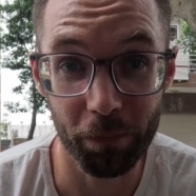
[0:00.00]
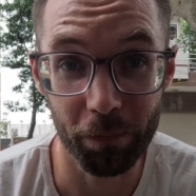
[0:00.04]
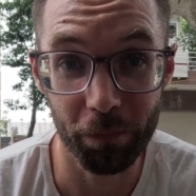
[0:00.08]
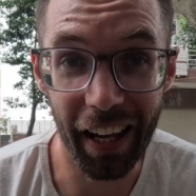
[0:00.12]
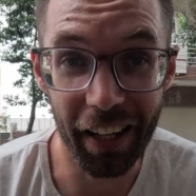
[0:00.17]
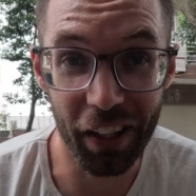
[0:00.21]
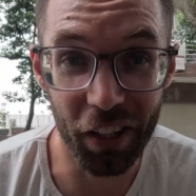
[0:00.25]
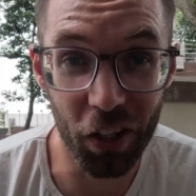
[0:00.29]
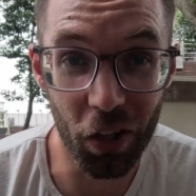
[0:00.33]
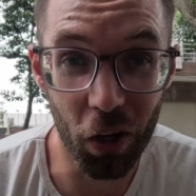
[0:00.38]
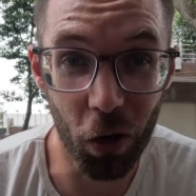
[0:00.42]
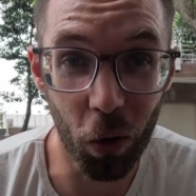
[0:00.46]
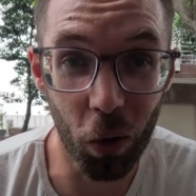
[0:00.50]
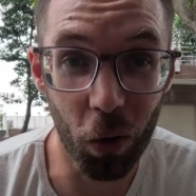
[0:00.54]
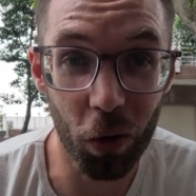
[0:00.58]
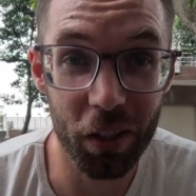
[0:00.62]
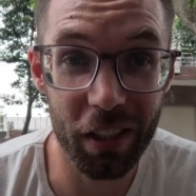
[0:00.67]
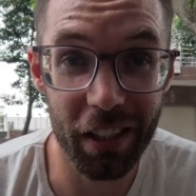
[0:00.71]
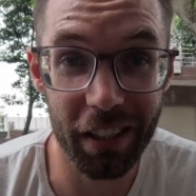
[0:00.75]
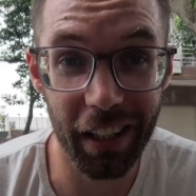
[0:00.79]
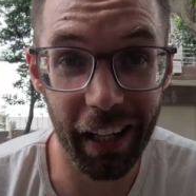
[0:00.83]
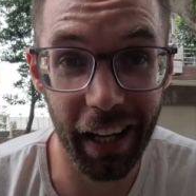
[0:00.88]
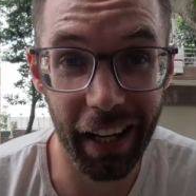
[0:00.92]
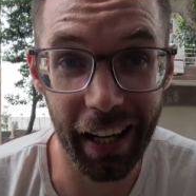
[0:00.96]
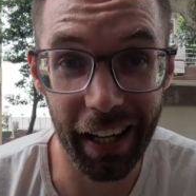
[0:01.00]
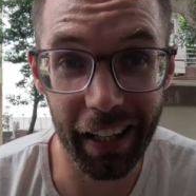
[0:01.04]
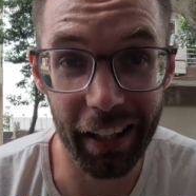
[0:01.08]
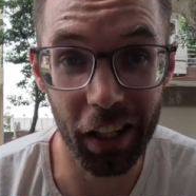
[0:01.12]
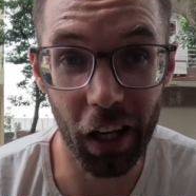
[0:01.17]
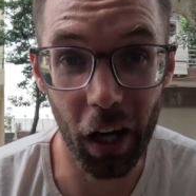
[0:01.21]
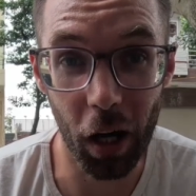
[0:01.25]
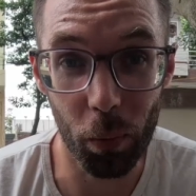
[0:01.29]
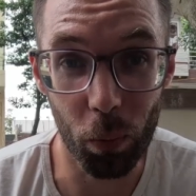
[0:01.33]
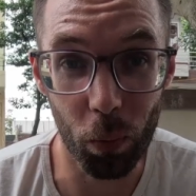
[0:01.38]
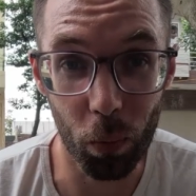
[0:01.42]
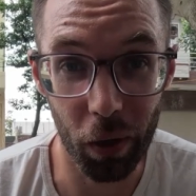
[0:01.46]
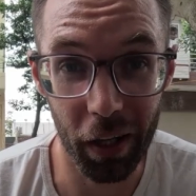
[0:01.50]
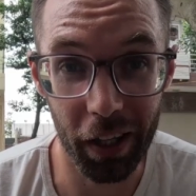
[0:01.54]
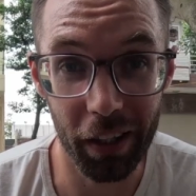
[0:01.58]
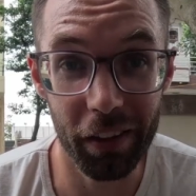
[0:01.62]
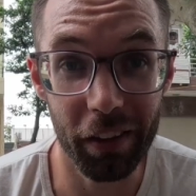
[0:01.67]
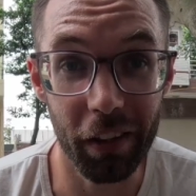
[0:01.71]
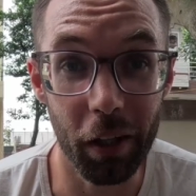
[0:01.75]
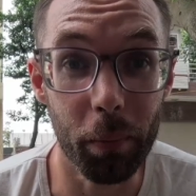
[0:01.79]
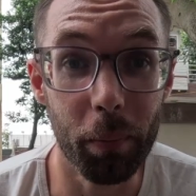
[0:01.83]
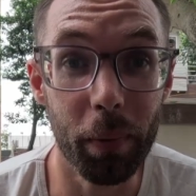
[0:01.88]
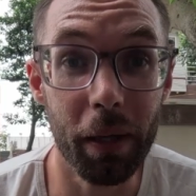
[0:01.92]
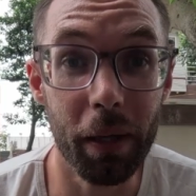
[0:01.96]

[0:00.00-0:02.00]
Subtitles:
and nor did I end up with a